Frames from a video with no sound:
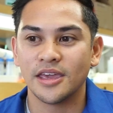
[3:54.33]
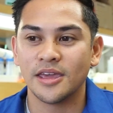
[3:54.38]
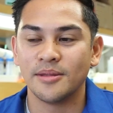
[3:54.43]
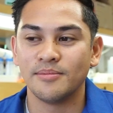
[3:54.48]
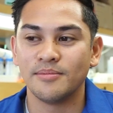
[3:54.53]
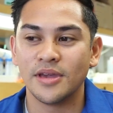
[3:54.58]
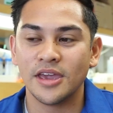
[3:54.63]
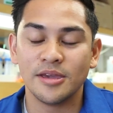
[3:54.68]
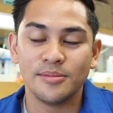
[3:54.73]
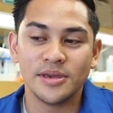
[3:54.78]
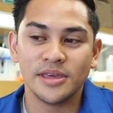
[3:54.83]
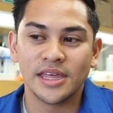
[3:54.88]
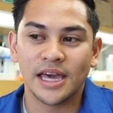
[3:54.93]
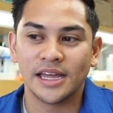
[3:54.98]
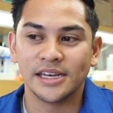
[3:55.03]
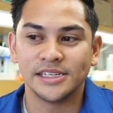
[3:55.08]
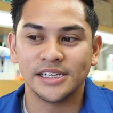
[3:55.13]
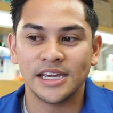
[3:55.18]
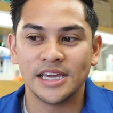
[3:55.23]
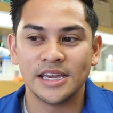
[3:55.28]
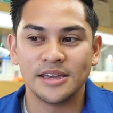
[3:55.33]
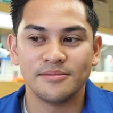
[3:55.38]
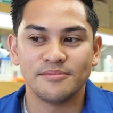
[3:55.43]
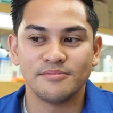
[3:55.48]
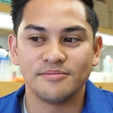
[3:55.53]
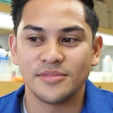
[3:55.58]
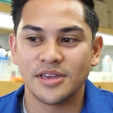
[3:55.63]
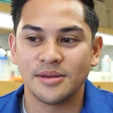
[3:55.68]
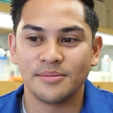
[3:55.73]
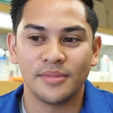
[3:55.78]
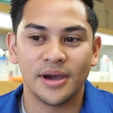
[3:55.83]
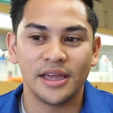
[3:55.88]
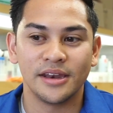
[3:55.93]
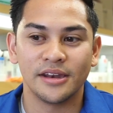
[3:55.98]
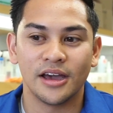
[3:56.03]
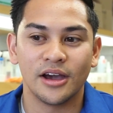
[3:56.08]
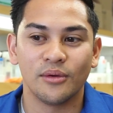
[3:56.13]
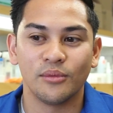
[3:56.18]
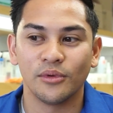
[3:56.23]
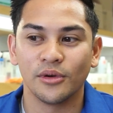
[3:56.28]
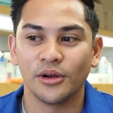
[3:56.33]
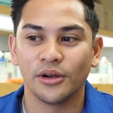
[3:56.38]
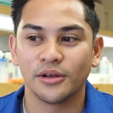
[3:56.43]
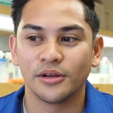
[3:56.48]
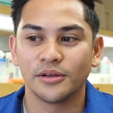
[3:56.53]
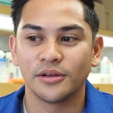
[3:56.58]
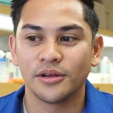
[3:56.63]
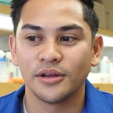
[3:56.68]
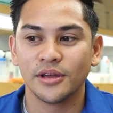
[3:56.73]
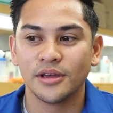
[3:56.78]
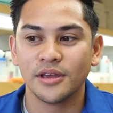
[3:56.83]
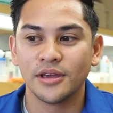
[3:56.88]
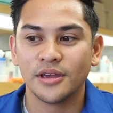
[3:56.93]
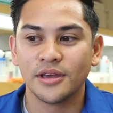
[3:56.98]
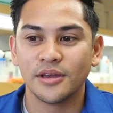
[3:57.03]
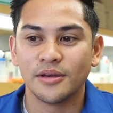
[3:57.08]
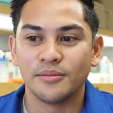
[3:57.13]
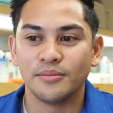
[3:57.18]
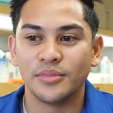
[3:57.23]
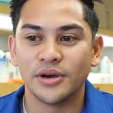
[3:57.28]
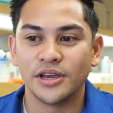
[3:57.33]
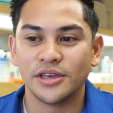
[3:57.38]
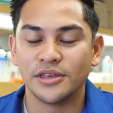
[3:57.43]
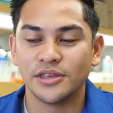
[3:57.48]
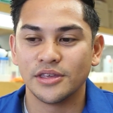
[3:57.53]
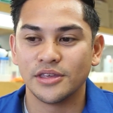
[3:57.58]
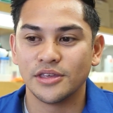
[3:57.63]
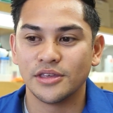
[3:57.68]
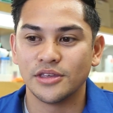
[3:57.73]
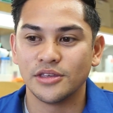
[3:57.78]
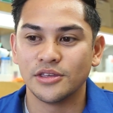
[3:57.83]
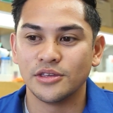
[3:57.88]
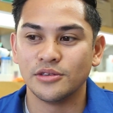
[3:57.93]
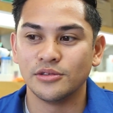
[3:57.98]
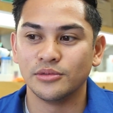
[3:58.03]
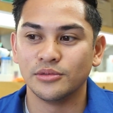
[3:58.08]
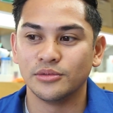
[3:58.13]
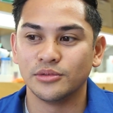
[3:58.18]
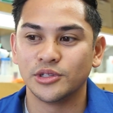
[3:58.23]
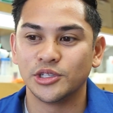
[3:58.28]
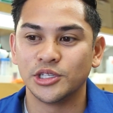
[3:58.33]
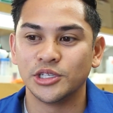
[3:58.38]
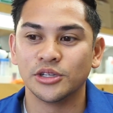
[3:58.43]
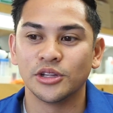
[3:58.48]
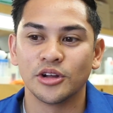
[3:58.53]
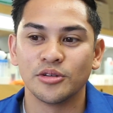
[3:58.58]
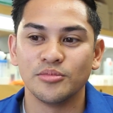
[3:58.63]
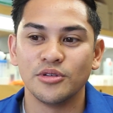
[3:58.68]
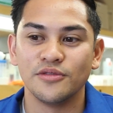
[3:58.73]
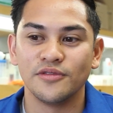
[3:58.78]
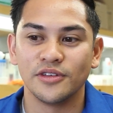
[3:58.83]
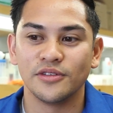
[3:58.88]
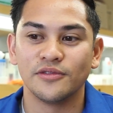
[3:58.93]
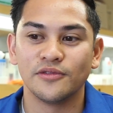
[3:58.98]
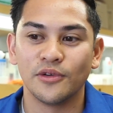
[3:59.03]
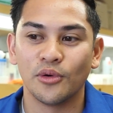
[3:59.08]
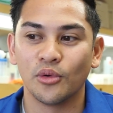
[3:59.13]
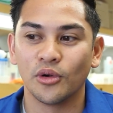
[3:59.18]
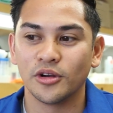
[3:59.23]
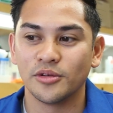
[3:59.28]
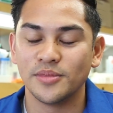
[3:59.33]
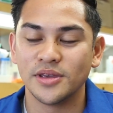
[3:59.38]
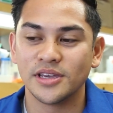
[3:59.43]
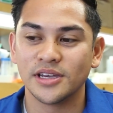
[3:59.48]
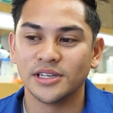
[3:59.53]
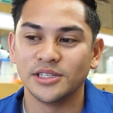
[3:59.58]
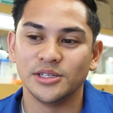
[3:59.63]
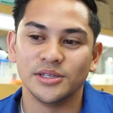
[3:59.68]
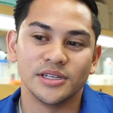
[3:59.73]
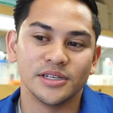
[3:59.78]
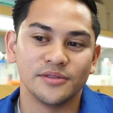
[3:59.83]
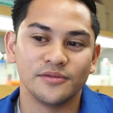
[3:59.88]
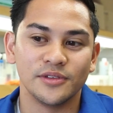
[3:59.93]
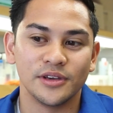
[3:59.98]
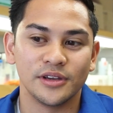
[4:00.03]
and maybe that day it might not work, but you still are moving forward because you could